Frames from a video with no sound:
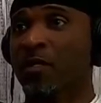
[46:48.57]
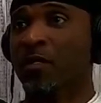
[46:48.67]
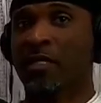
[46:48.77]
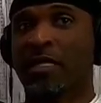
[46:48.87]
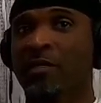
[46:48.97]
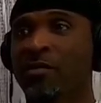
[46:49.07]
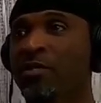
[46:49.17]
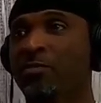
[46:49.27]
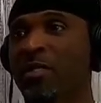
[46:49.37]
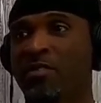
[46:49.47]
Like, right. I don't
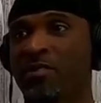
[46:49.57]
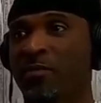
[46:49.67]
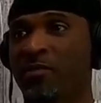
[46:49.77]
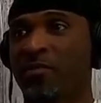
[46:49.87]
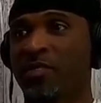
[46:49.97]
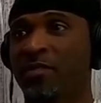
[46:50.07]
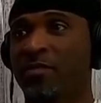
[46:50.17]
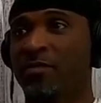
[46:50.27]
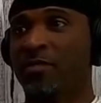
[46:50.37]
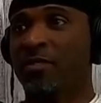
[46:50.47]
need you messing up on the
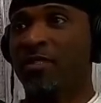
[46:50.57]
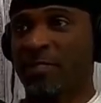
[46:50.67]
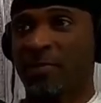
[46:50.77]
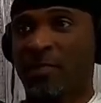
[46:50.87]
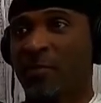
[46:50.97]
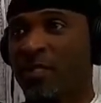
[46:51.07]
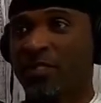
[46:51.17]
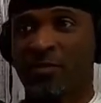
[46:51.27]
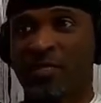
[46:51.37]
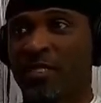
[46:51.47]
field. Right. That's
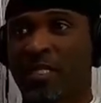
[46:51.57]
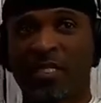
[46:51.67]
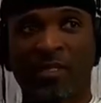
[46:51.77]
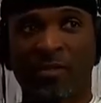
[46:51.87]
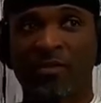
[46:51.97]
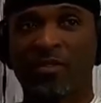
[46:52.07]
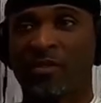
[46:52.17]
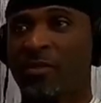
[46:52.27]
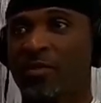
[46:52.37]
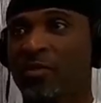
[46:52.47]
preparation. We, I need to know you
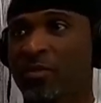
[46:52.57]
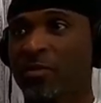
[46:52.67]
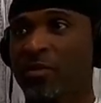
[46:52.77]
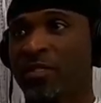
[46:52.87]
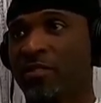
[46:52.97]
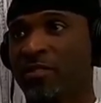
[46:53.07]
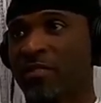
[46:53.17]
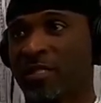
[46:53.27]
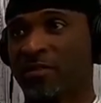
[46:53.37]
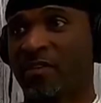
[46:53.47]
to know what you're doing. It's
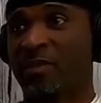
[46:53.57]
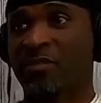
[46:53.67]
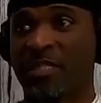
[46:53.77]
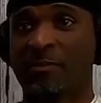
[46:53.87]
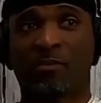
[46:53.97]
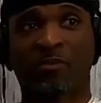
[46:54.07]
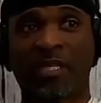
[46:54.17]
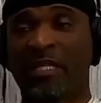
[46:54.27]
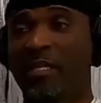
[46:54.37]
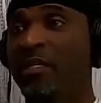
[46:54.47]
like if I'm asleep,
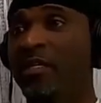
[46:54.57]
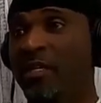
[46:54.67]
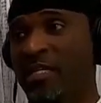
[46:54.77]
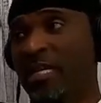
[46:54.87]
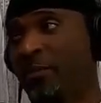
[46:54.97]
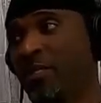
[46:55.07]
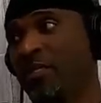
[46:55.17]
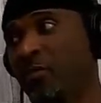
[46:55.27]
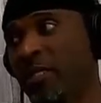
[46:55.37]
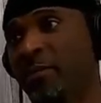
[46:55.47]
hey,
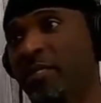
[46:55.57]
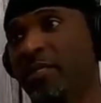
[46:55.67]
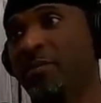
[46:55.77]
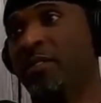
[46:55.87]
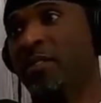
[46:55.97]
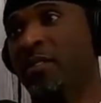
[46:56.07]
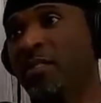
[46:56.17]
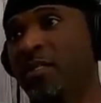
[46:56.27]
accountability, wake me up. Right.